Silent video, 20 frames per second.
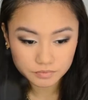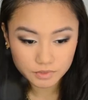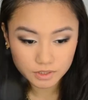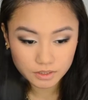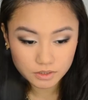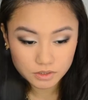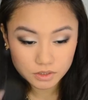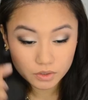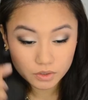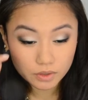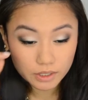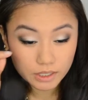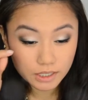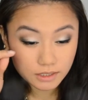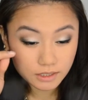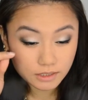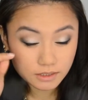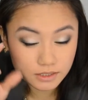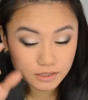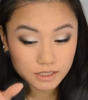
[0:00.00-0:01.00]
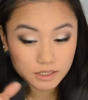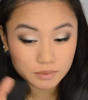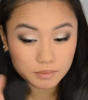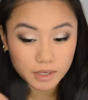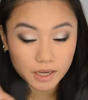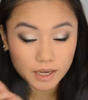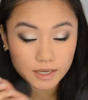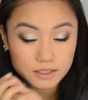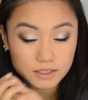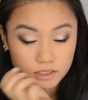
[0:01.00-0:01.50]
Like so, and I like to keep my
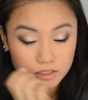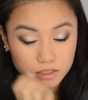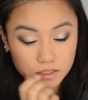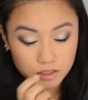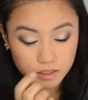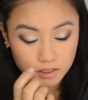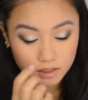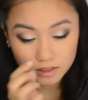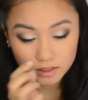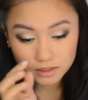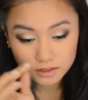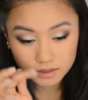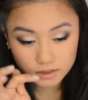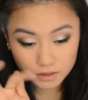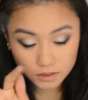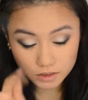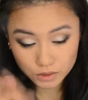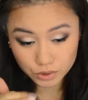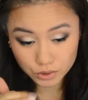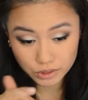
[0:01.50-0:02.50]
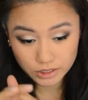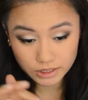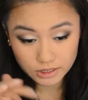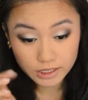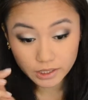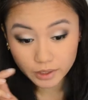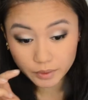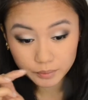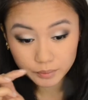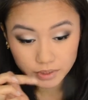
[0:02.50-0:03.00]
eyes looking
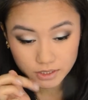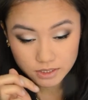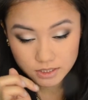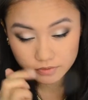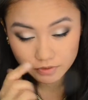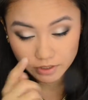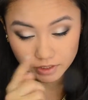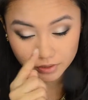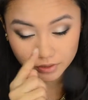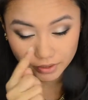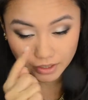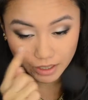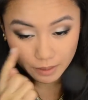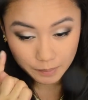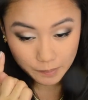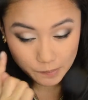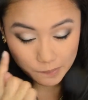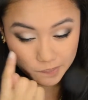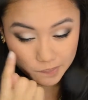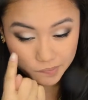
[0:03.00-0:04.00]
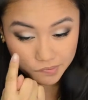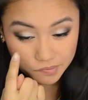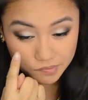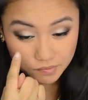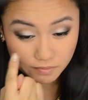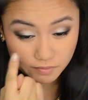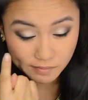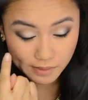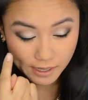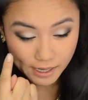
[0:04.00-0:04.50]
down because if I look up,
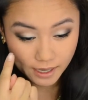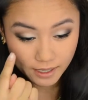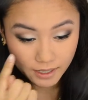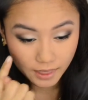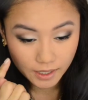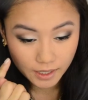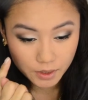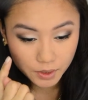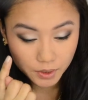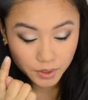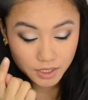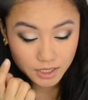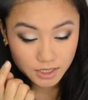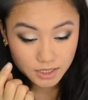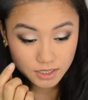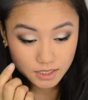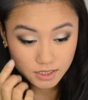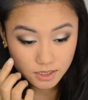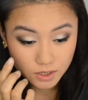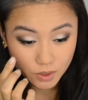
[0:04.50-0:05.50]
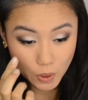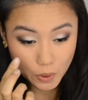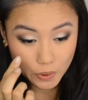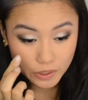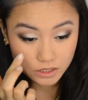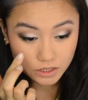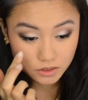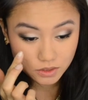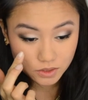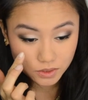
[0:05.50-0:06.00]
my eyeliner is
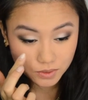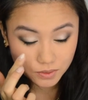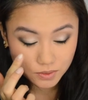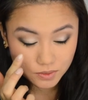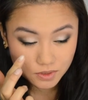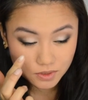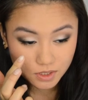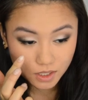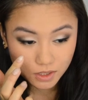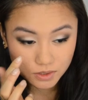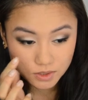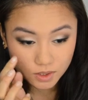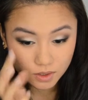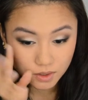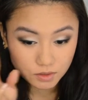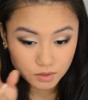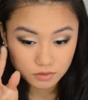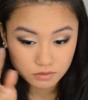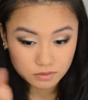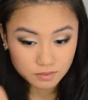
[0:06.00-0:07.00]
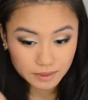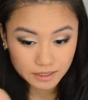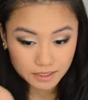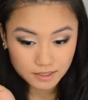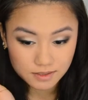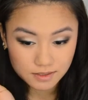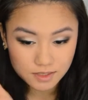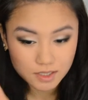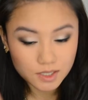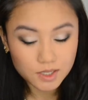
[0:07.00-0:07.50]
going to touch all over my
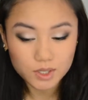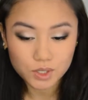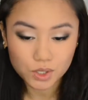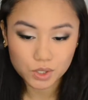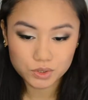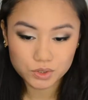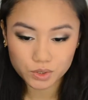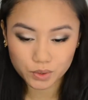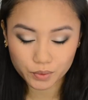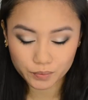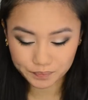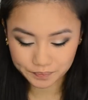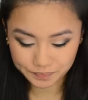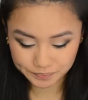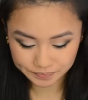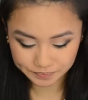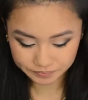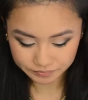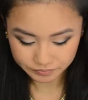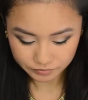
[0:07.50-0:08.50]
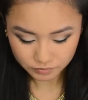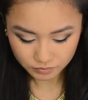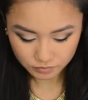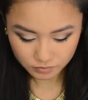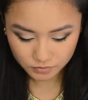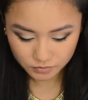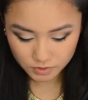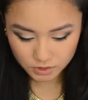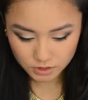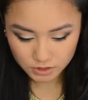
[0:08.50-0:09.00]
lids. So
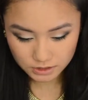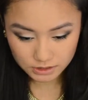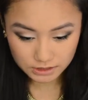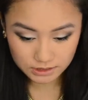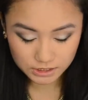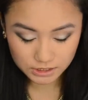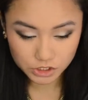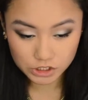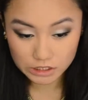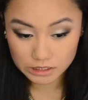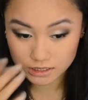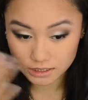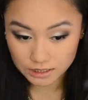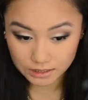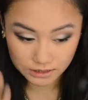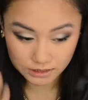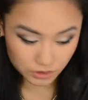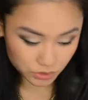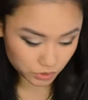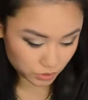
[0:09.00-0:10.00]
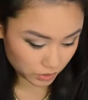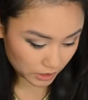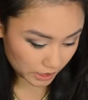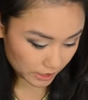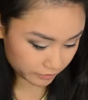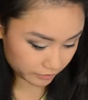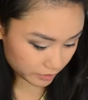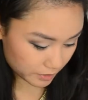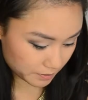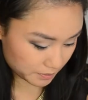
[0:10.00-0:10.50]
let's just let this dry
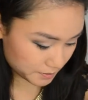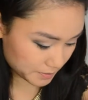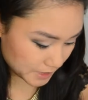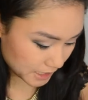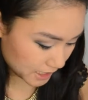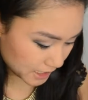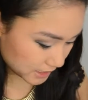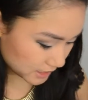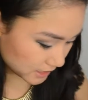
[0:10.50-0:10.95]
for a minute.